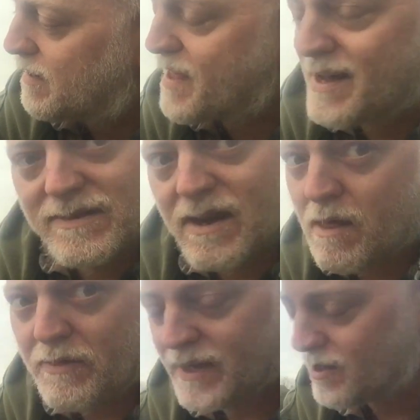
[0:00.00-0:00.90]
That's
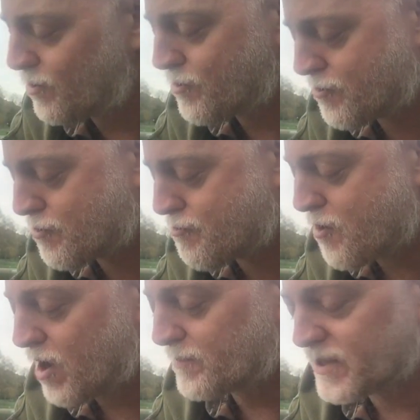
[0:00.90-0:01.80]
another thing your
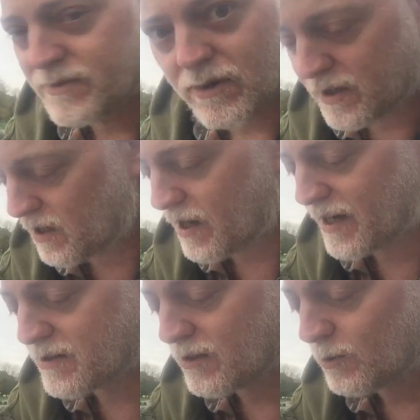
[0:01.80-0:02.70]
grown-ups are not going to
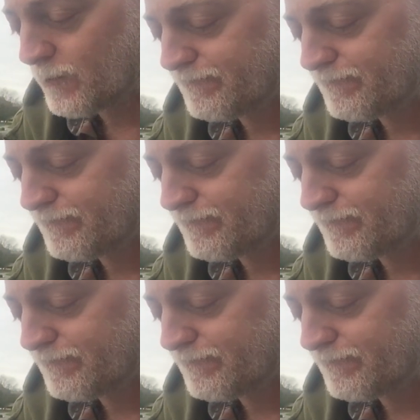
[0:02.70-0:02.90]
like at all.